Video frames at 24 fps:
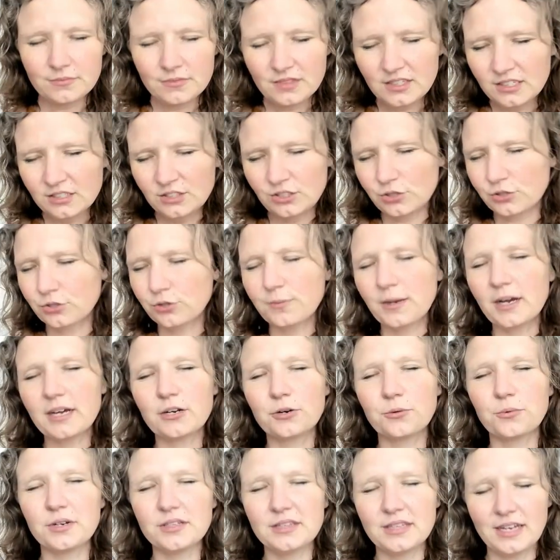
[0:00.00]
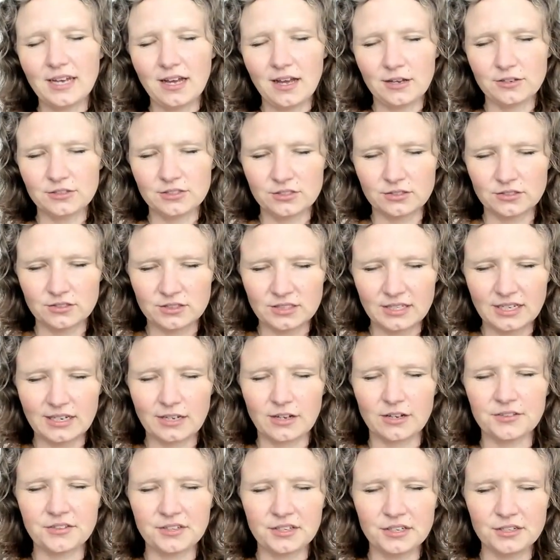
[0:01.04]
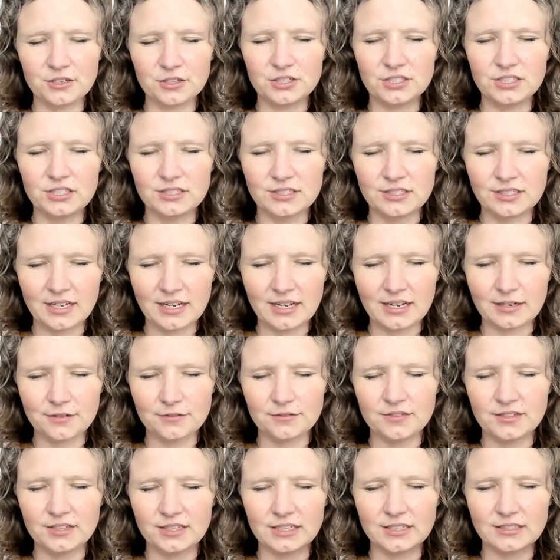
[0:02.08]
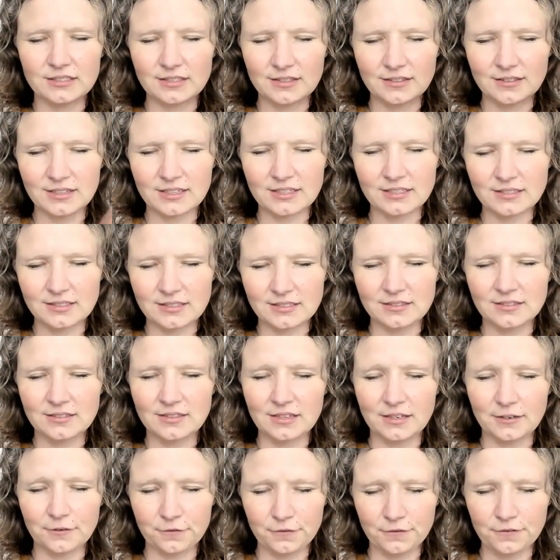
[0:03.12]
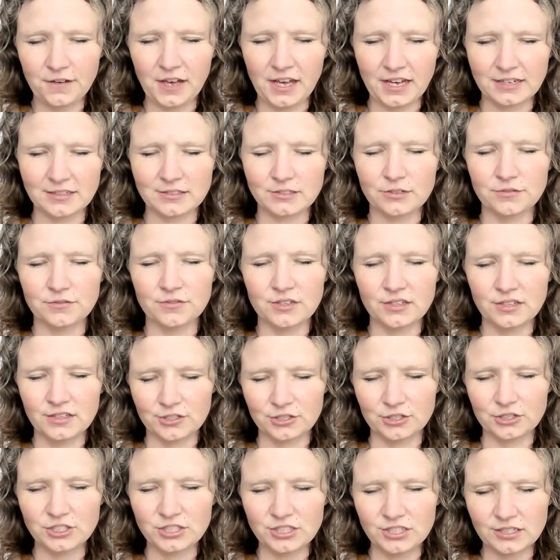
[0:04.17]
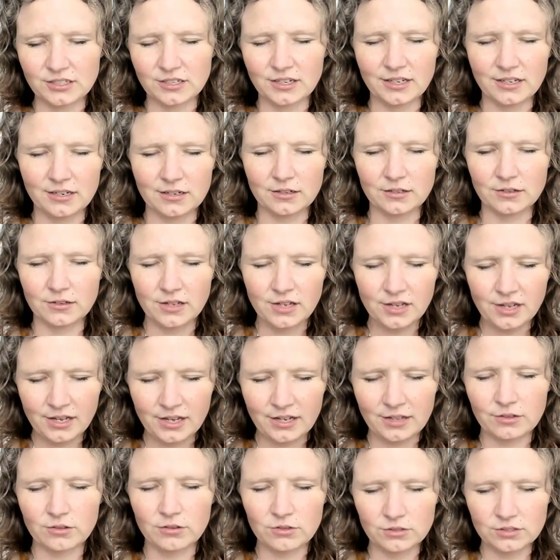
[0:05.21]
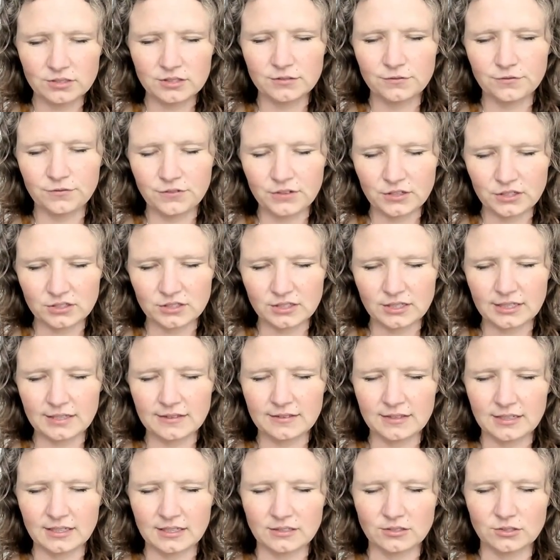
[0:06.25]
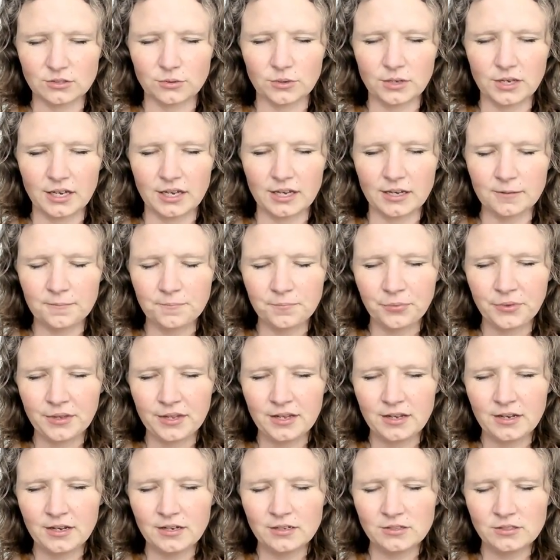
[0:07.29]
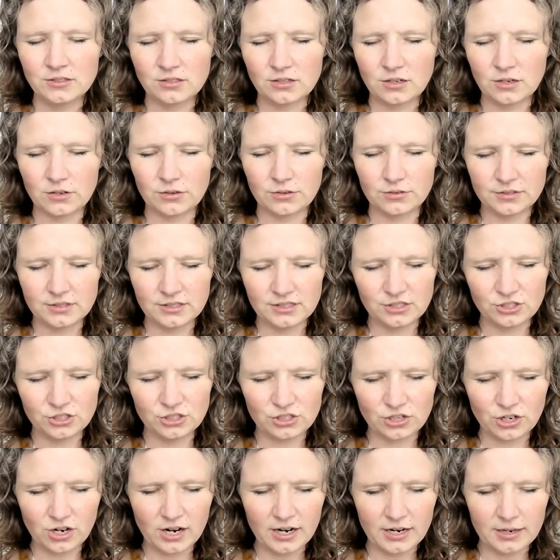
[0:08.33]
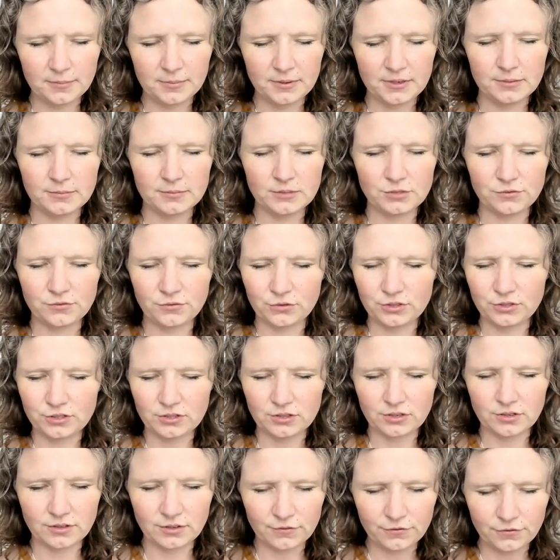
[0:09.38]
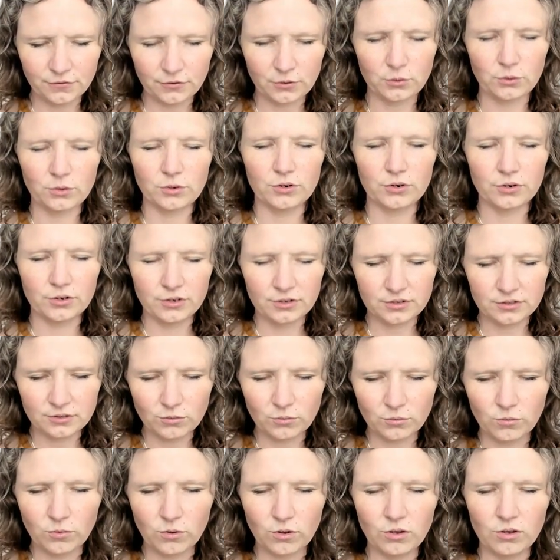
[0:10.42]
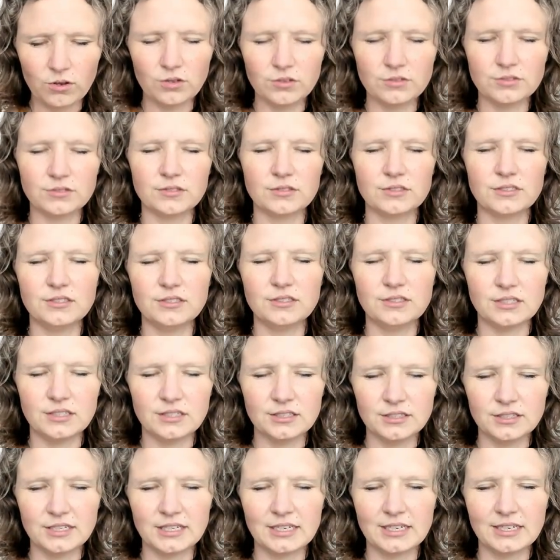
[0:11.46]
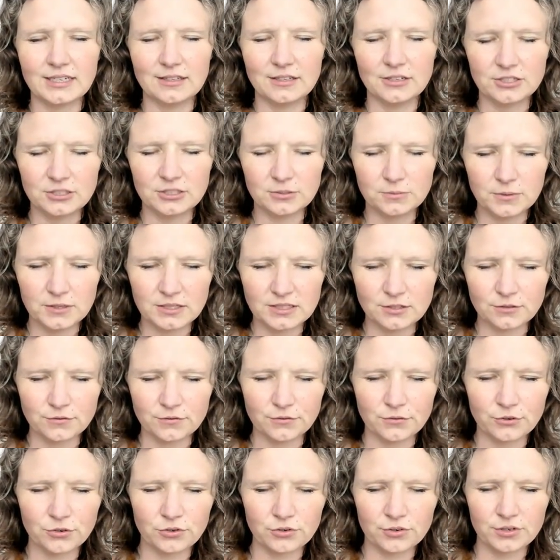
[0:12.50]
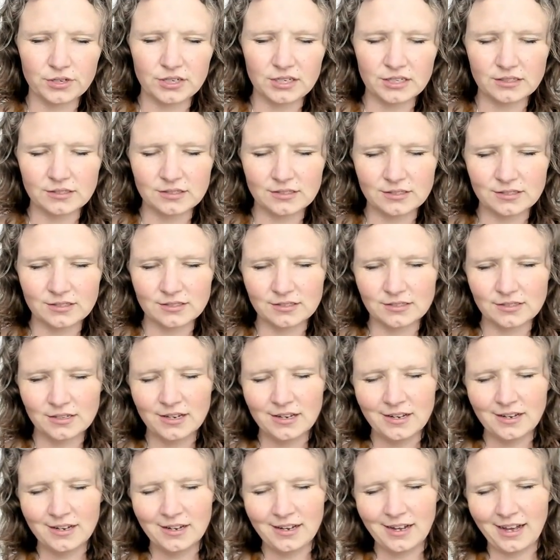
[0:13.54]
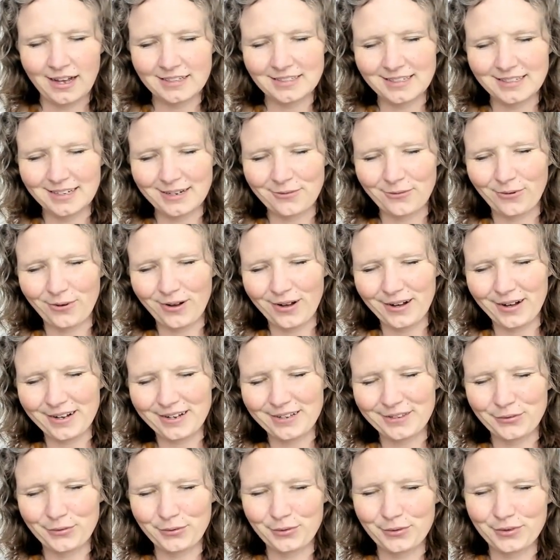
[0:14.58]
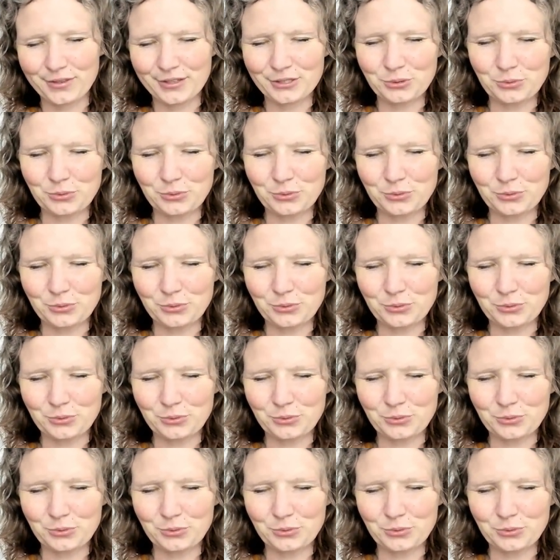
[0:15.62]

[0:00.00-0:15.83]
So no matter what the house looks like on the energy side of things, this is the effect of the energy, and it, it looks and feels like this, okay? So these dry beams of wood are on the floor and the walls and the ceiling, and there's bits of creaks as I walk through this